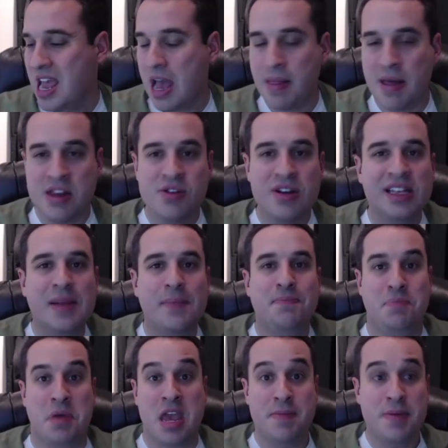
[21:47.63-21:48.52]
And then you get the
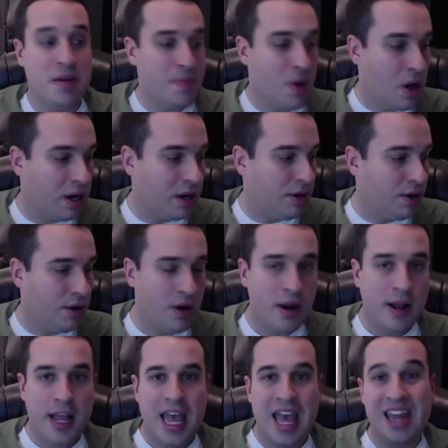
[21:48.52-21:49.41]
baby monitor,
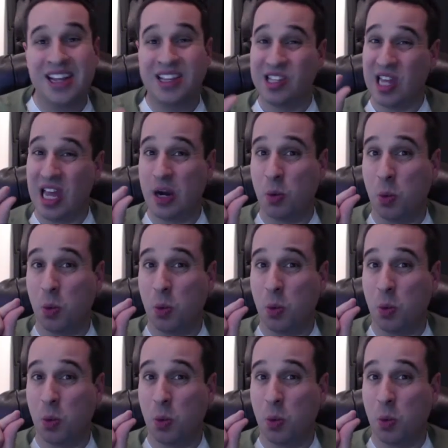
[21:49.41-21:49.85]
and it's like